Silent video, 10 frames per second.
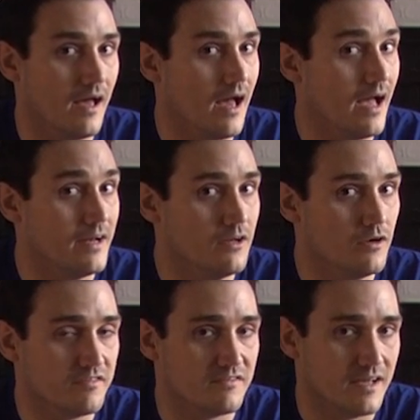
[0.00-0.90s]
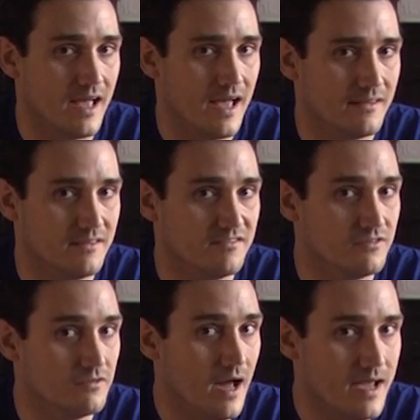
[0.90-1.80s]
I noticed they had these
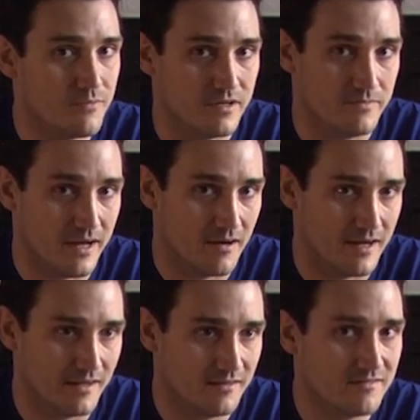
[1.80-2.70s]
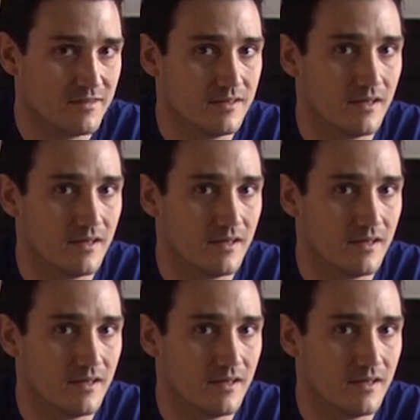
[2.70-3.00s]
new hybrid bearings.